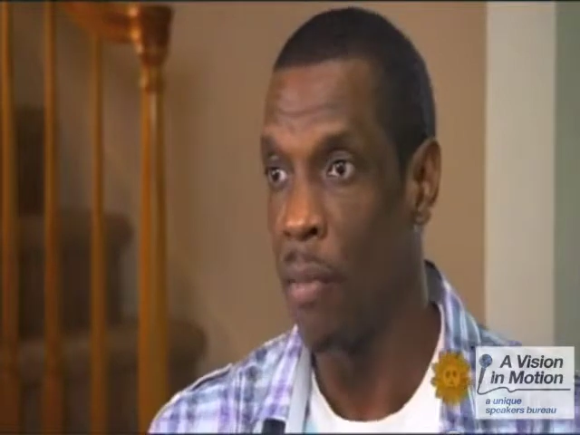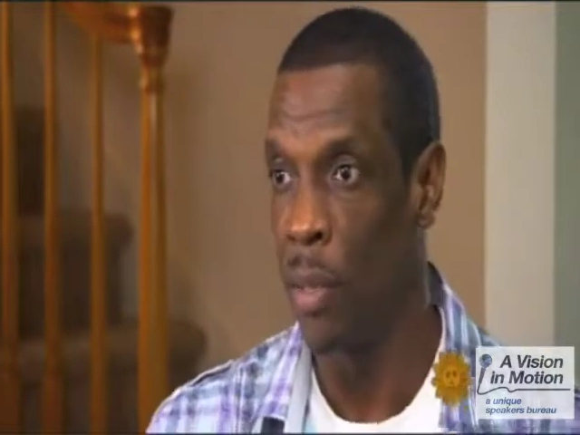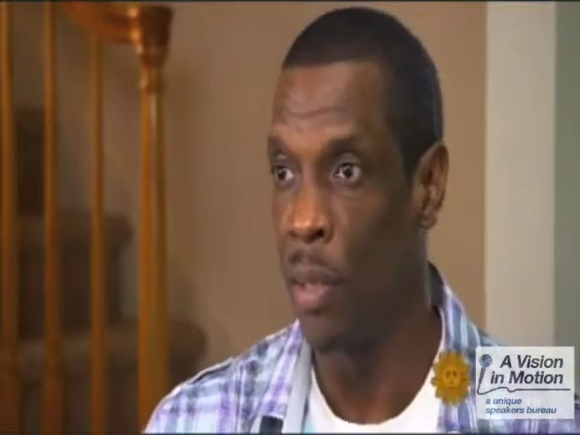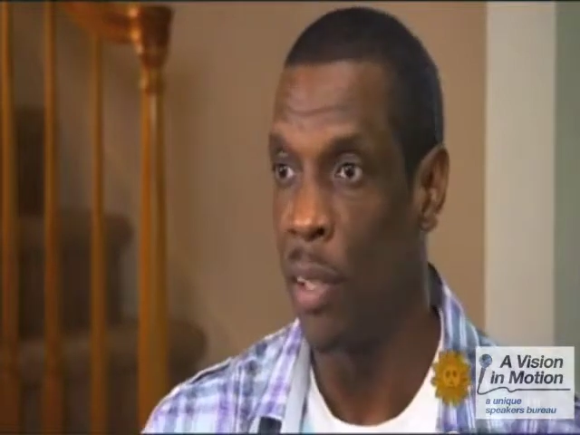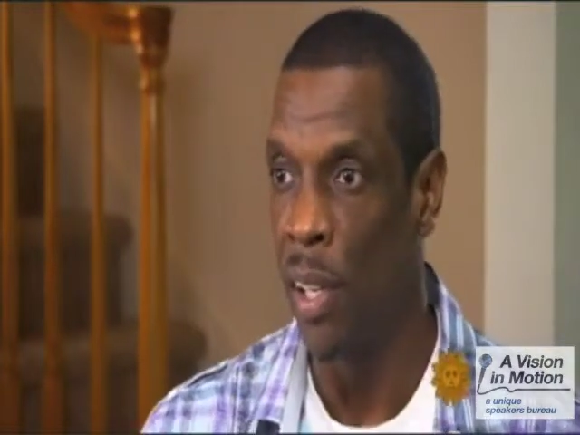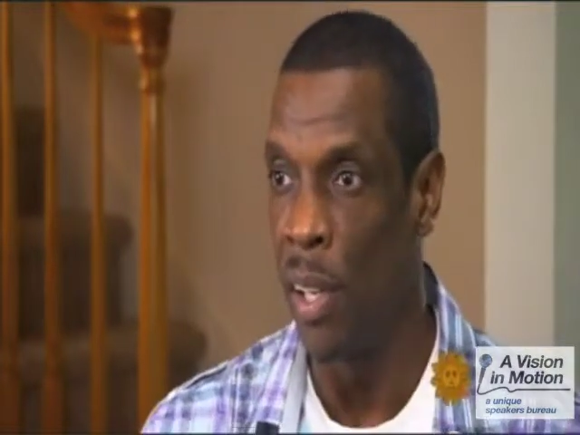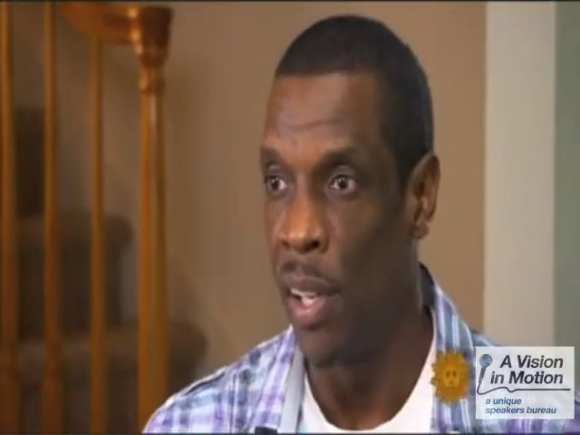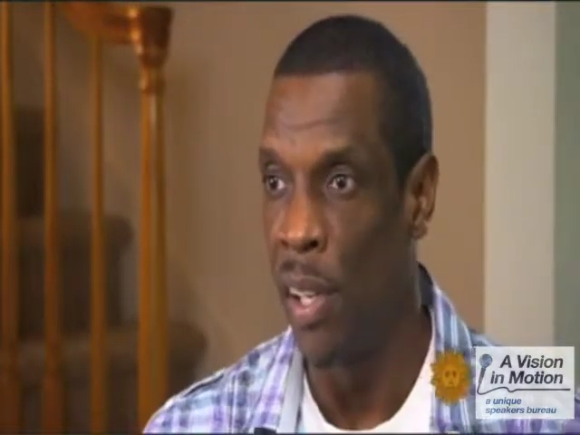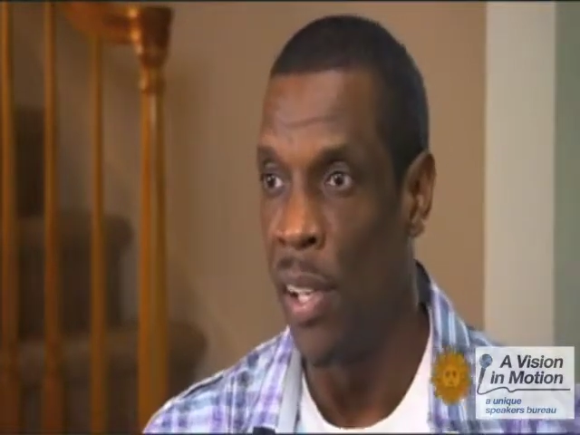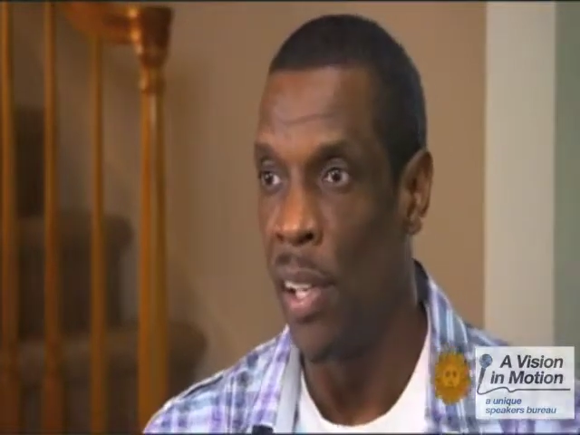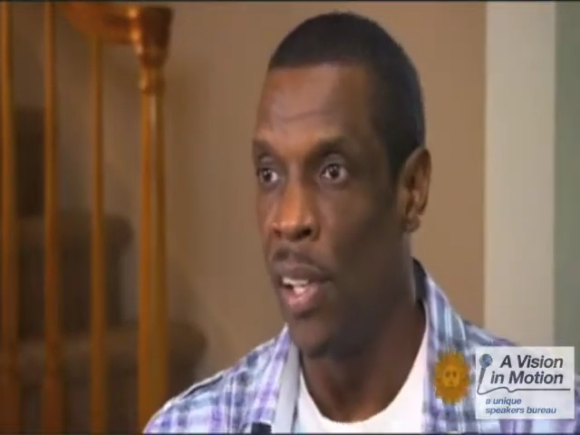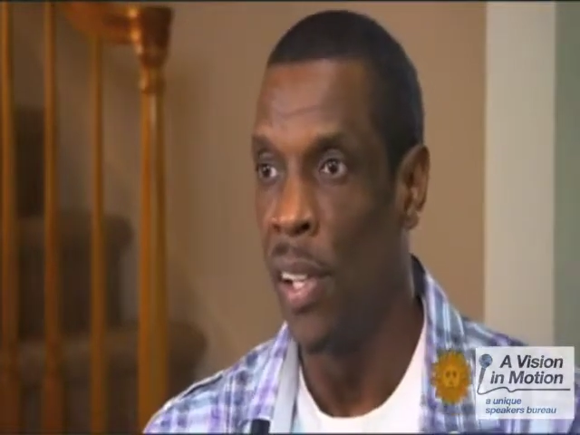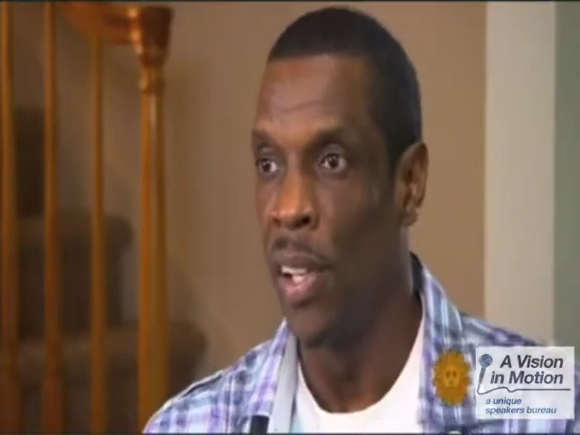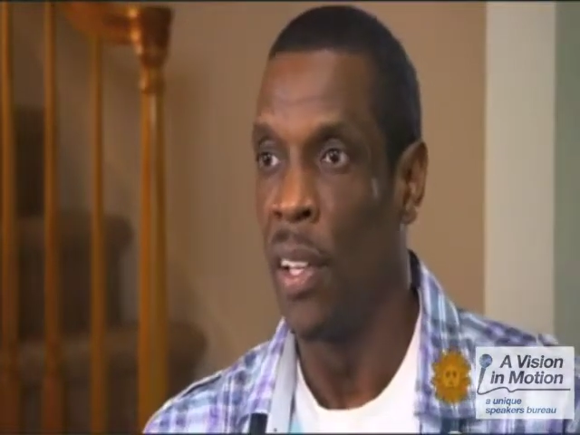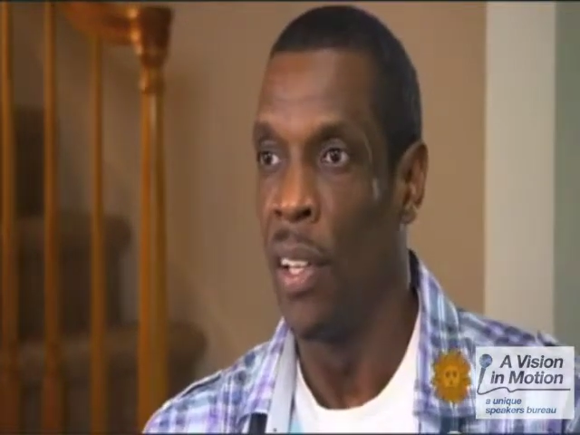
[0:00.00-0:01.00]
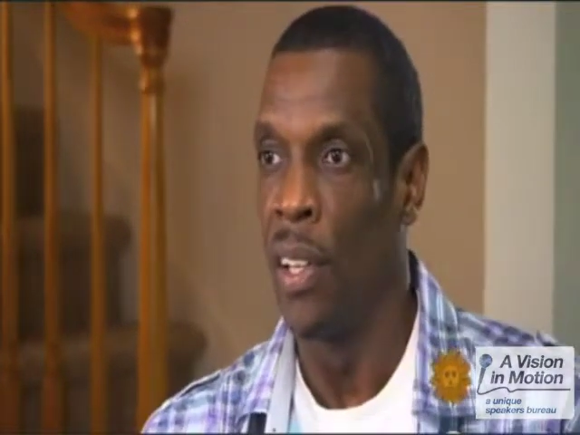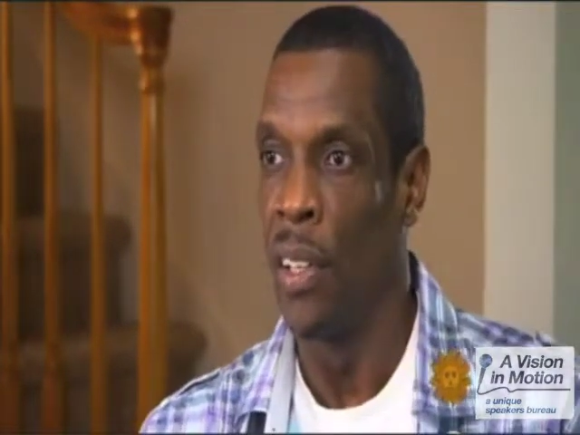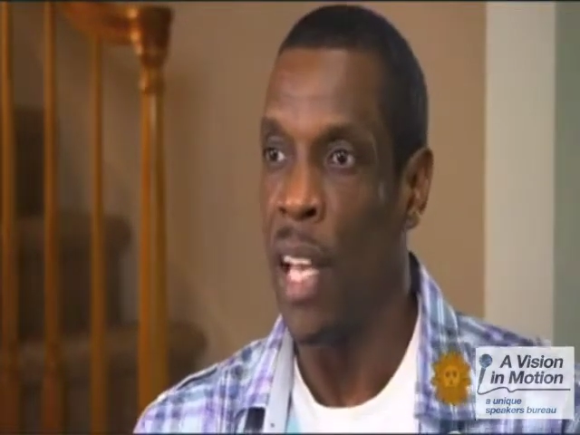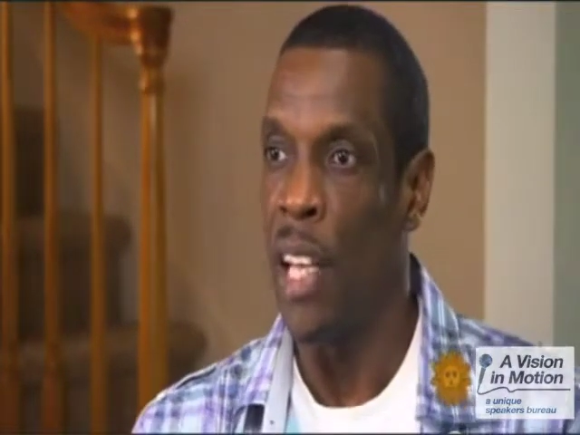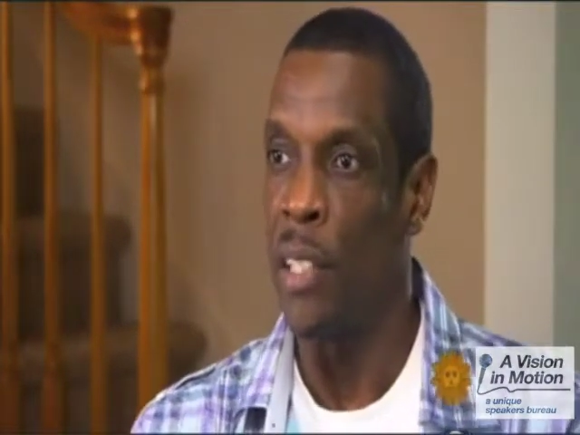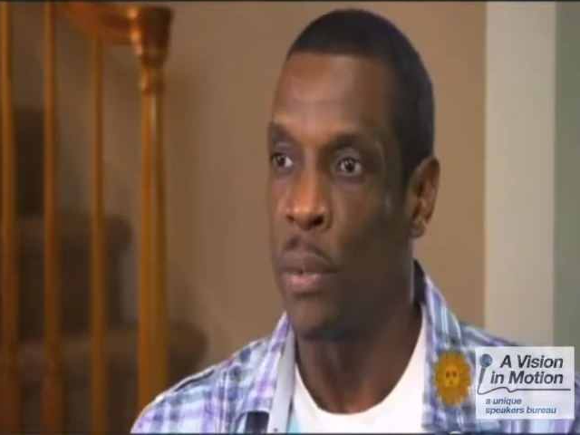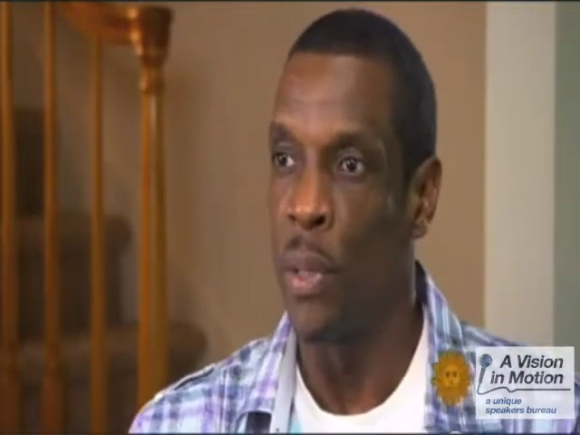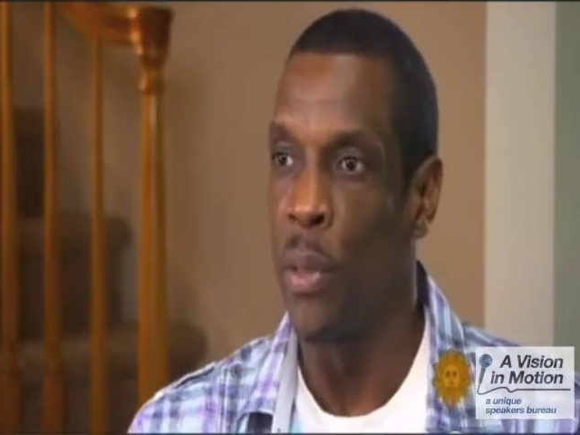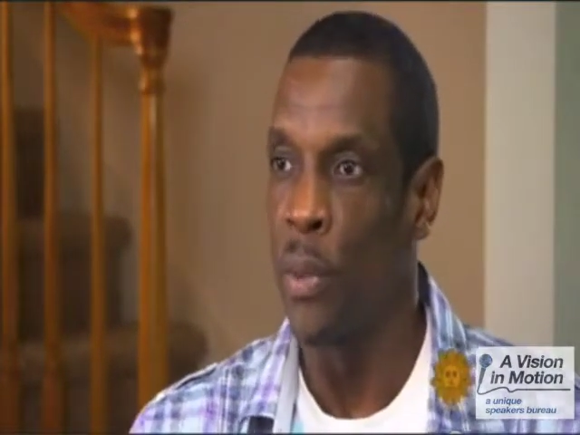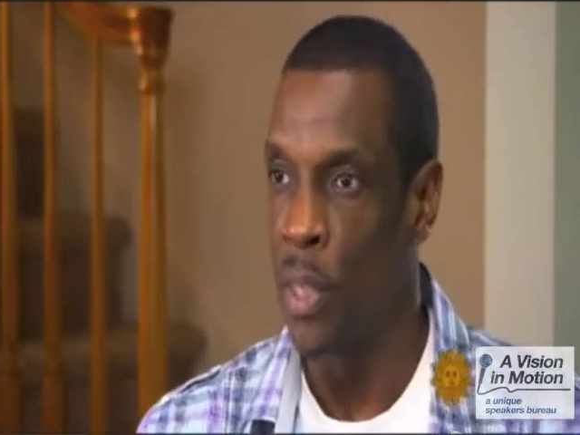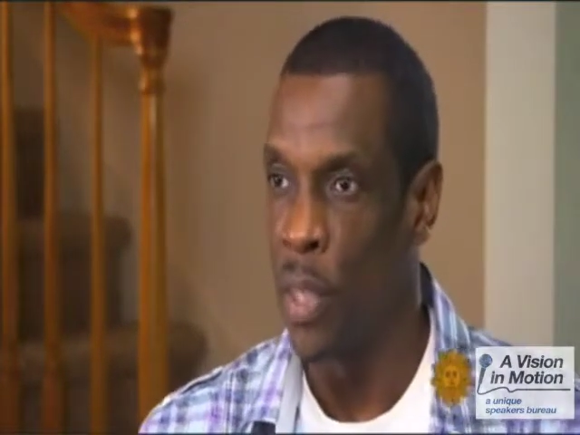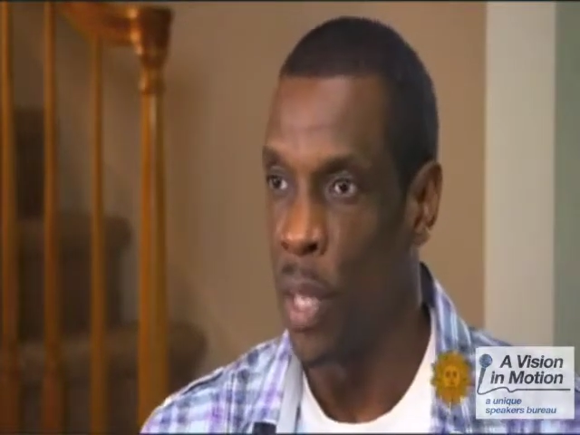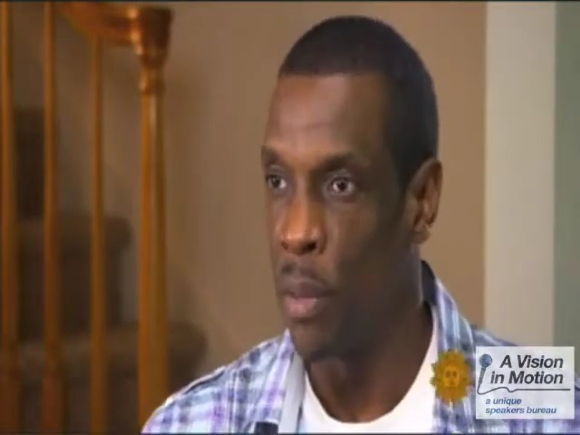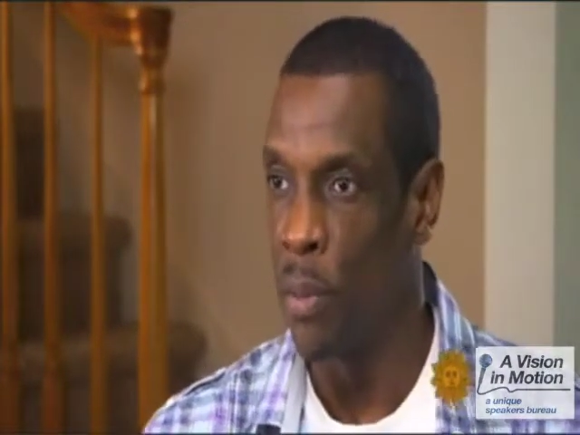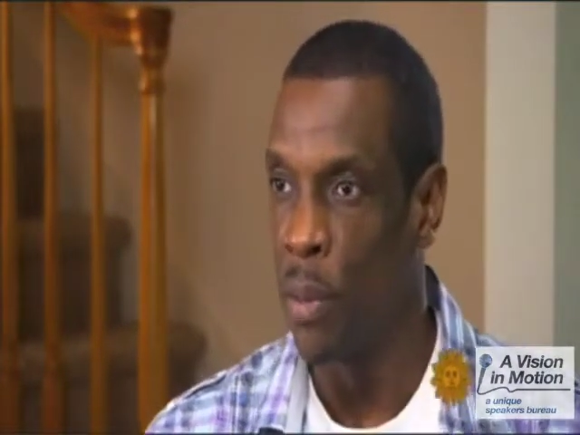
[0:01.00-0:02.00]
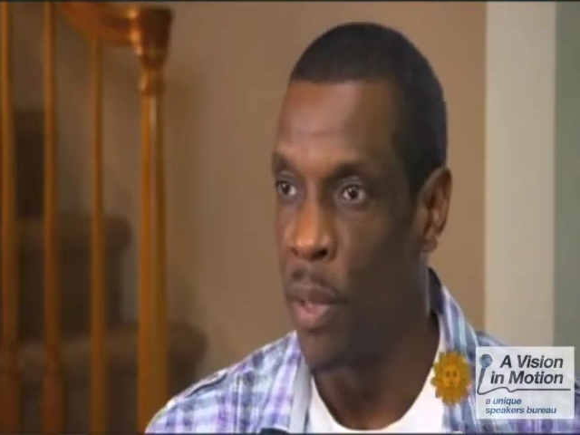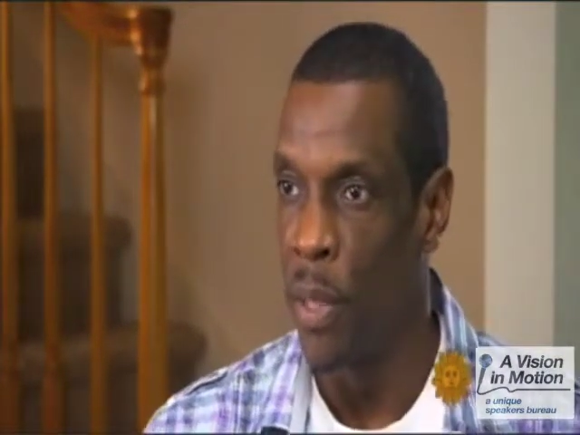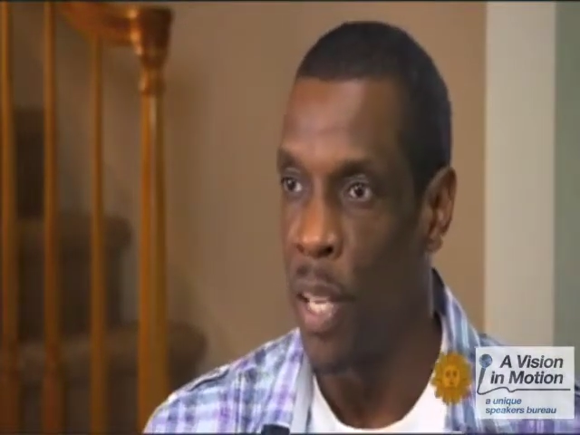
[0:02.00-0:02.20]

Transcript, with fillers: you, that's when it was tough.